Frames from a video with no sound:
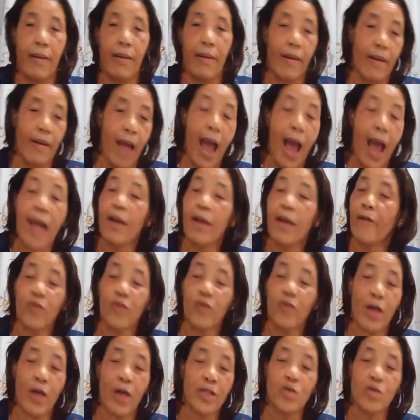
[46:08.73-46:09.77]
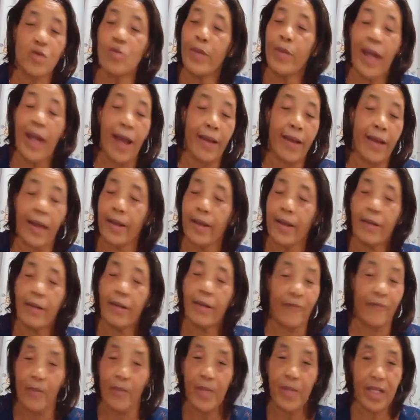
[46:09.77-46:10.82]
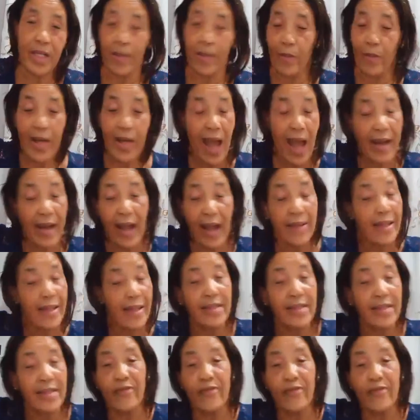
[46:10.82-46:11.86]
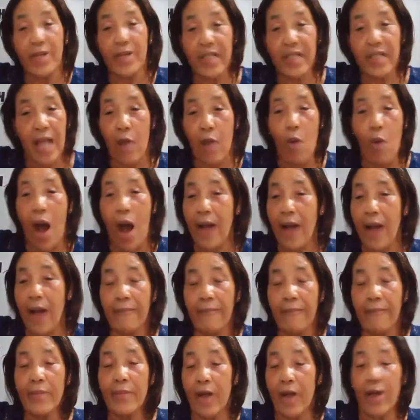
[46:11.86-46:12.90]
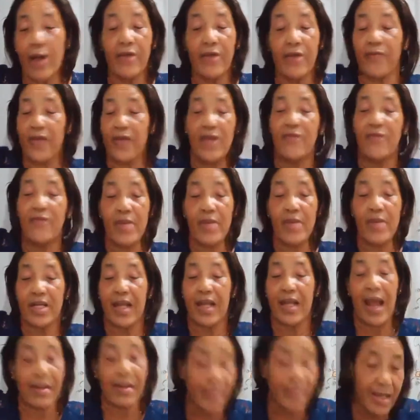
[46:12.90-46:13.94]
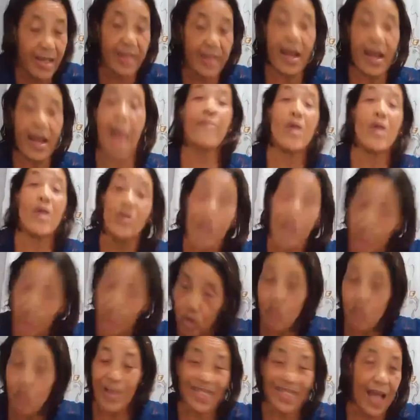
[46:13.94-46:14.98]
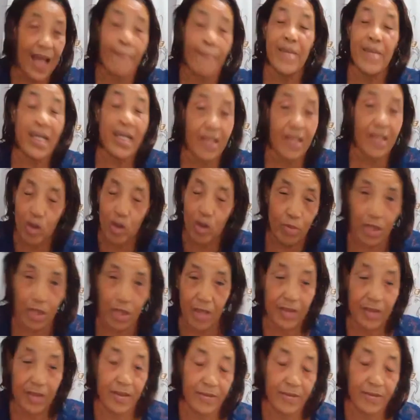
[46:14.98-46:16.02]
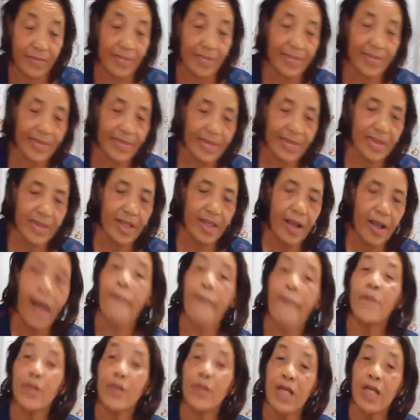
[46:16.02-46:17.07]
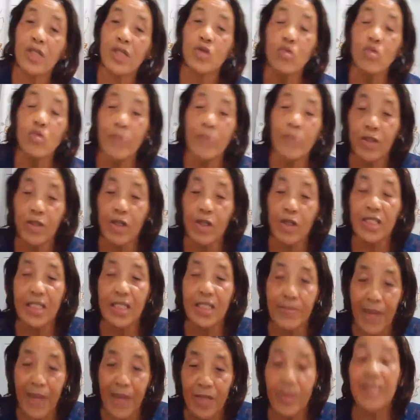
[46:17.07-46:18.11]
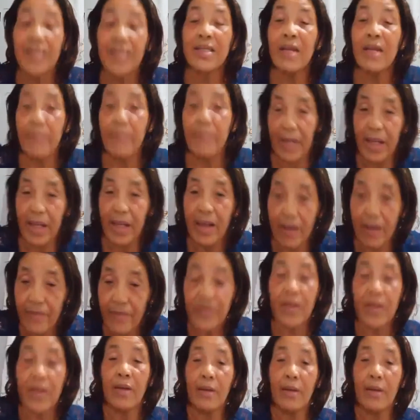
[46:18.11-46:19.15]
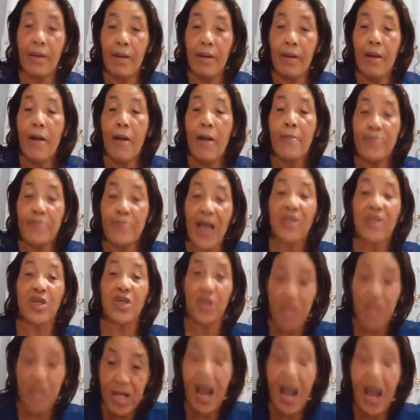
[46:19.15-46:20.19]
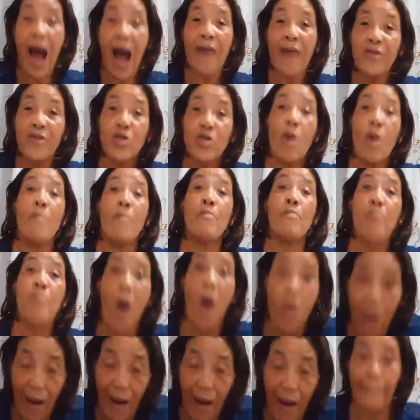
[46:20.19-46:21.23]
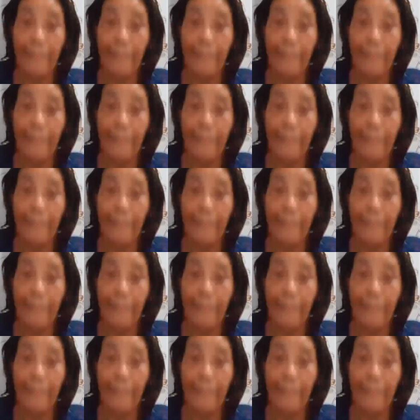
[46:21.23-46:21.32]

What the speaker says: I love to assume when I'm not getting information. When I'm not getting the information I want, or the information I need, I'm going to assume and start making assumptions. I'm going to assume that Justice Beswick still believes that she has some power